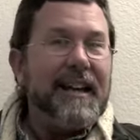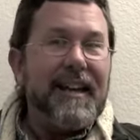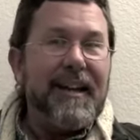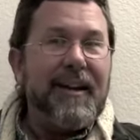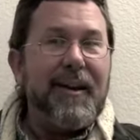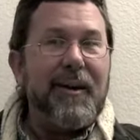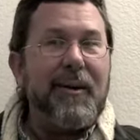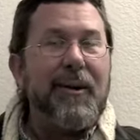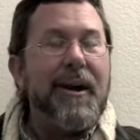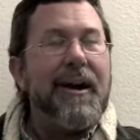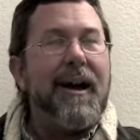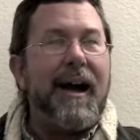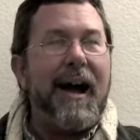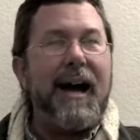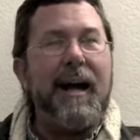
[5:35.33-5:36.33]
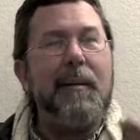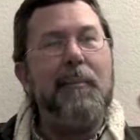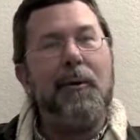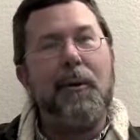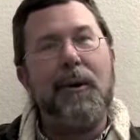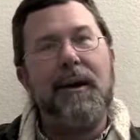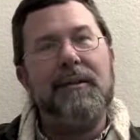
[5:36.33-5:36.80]
You know, I
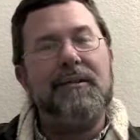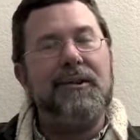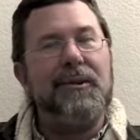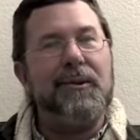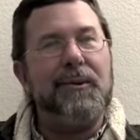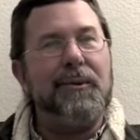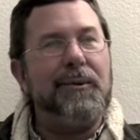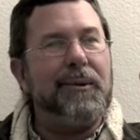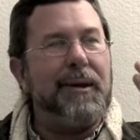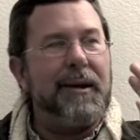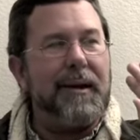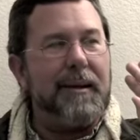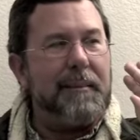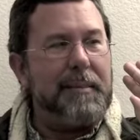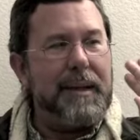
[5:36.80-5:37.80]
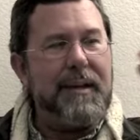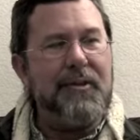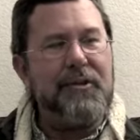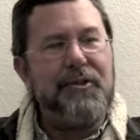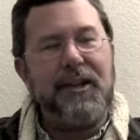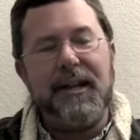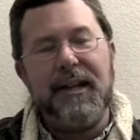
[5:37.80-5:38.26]
am going to uh, be
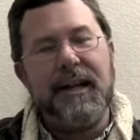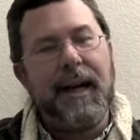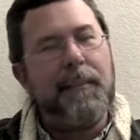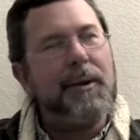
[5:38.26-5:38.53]
ascetic.